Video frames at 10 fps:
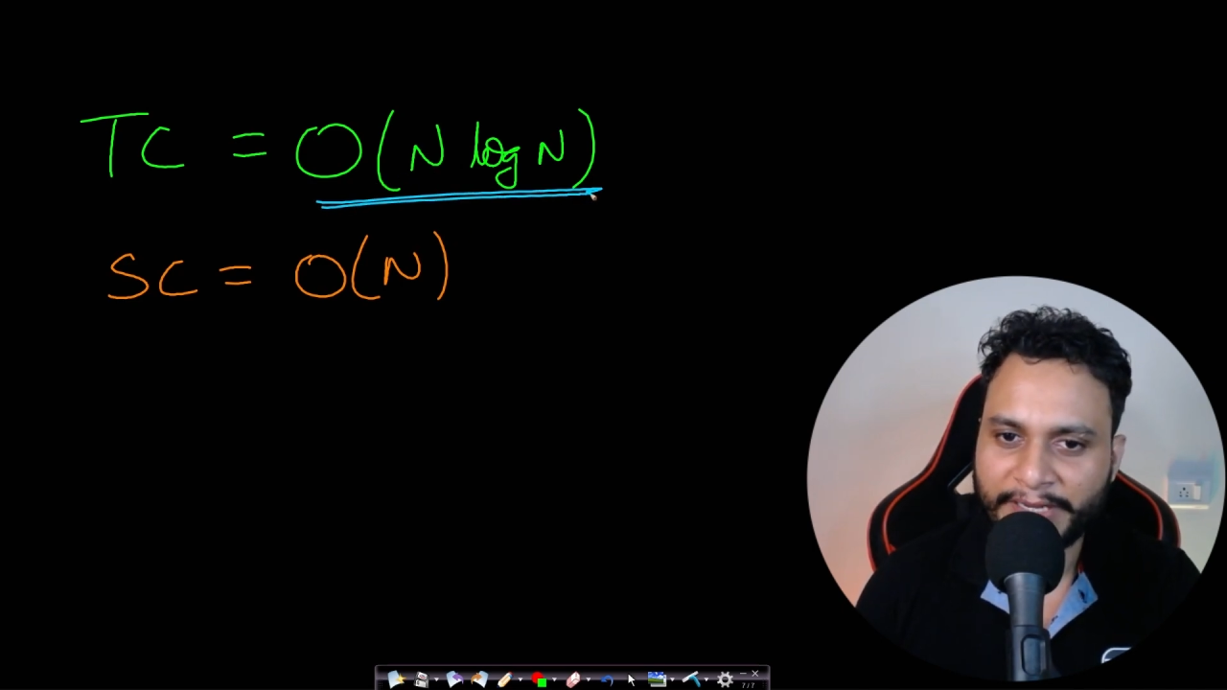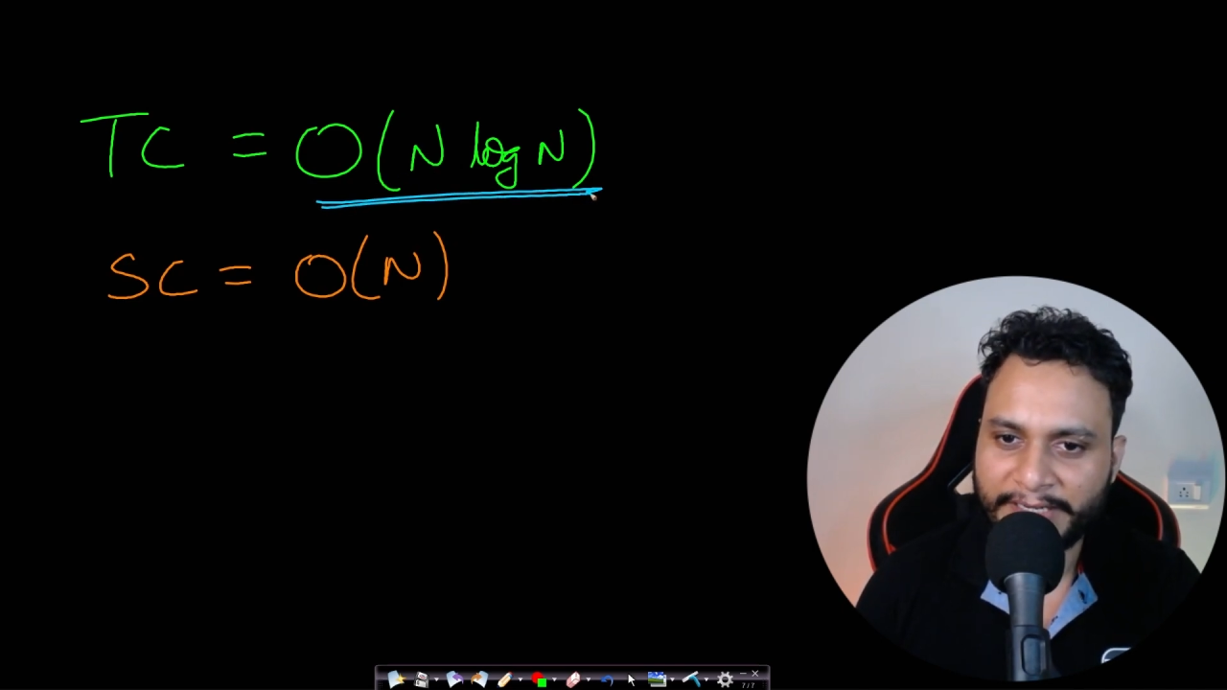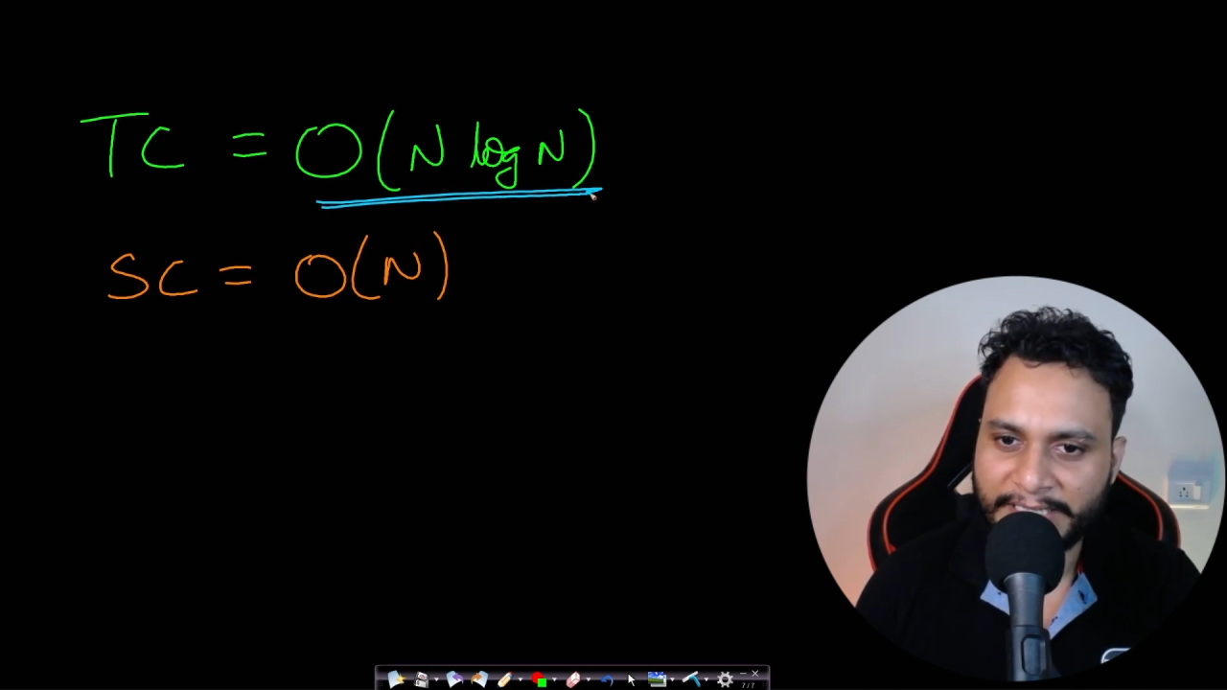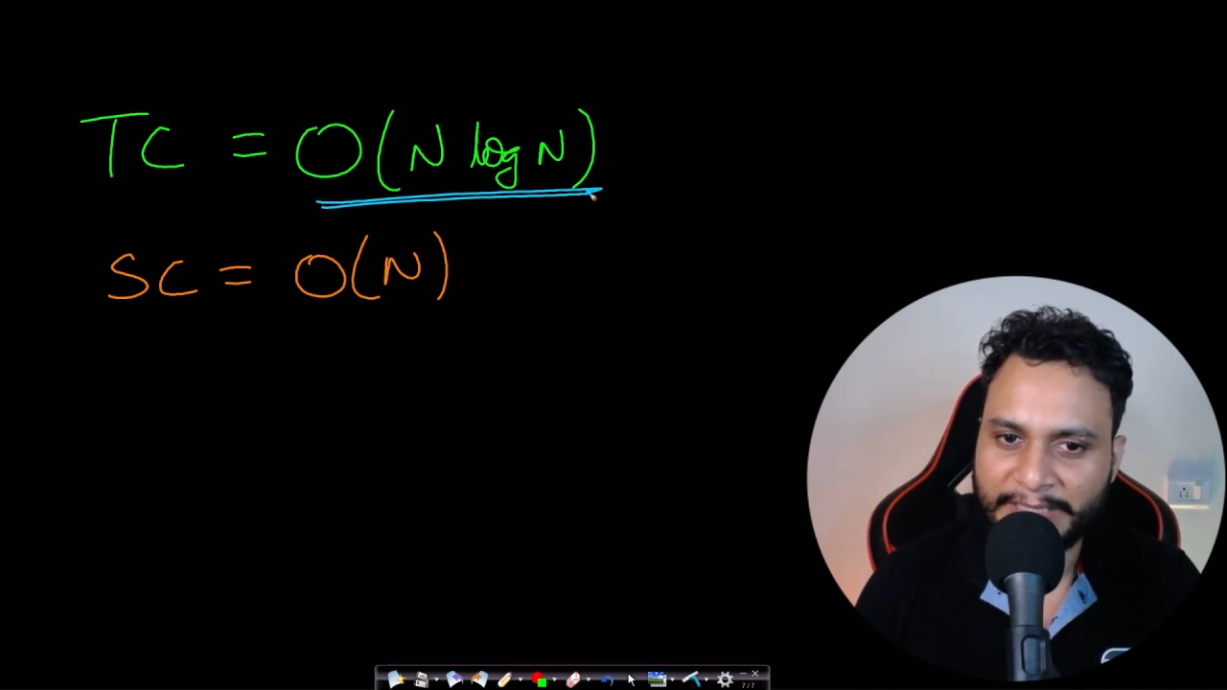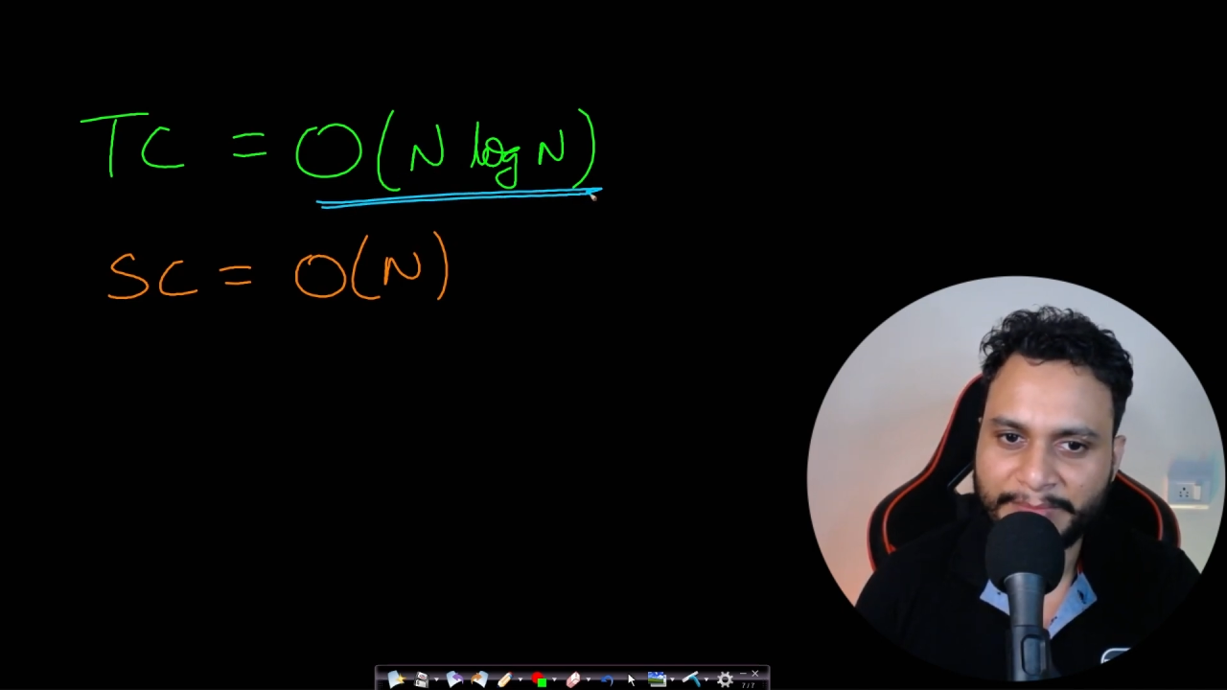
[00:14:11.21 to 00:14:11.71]

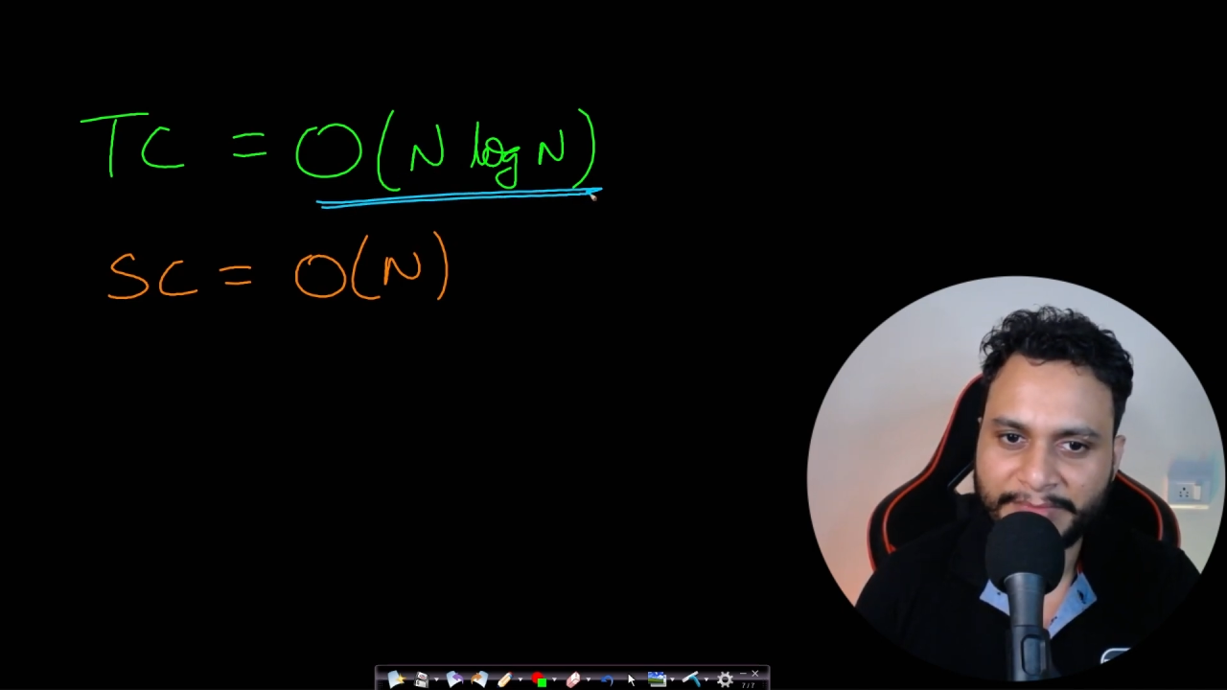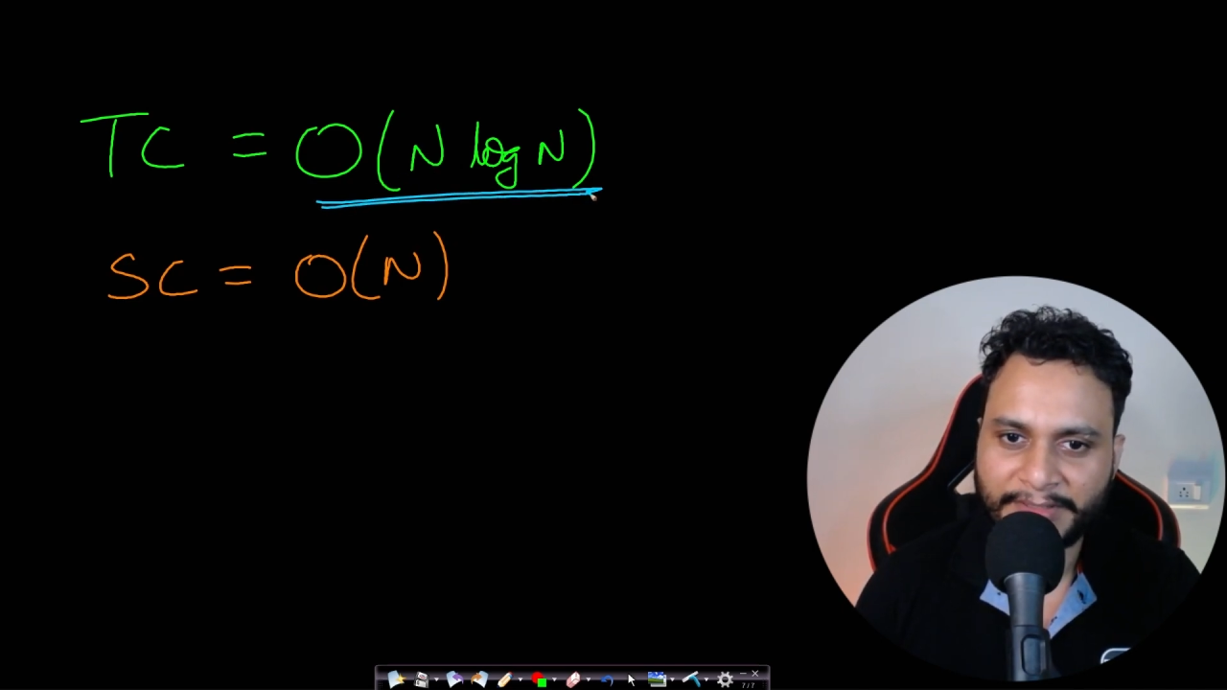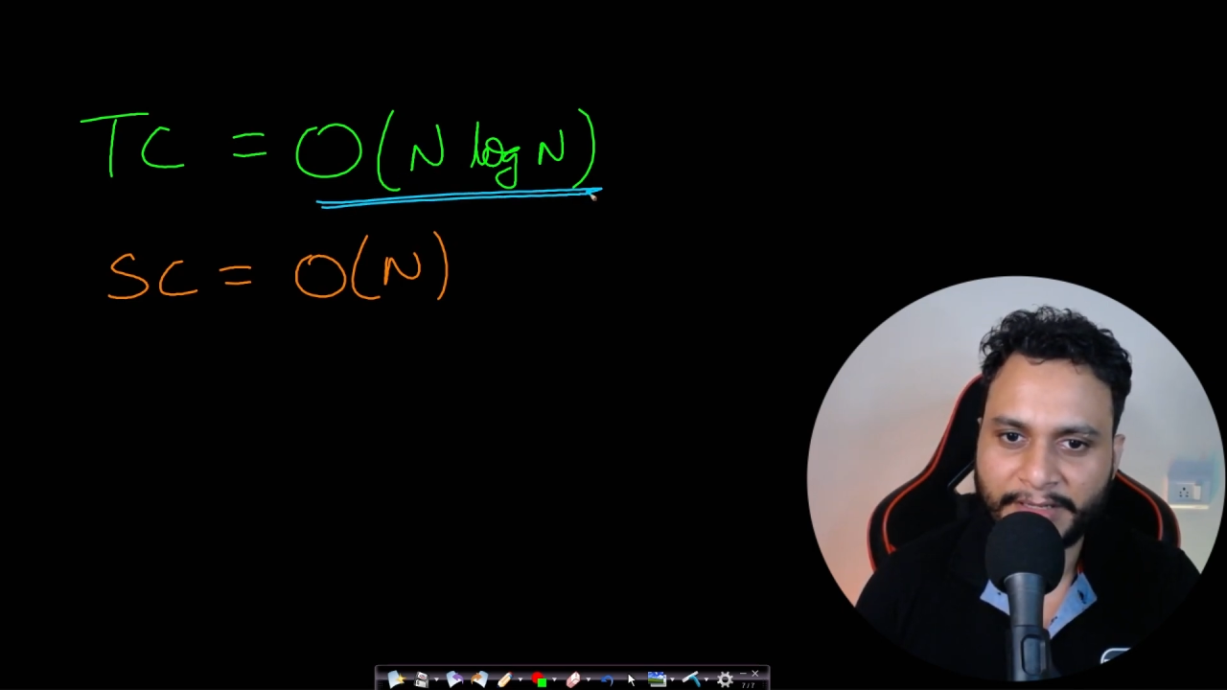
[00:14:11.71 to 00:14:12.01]
n time.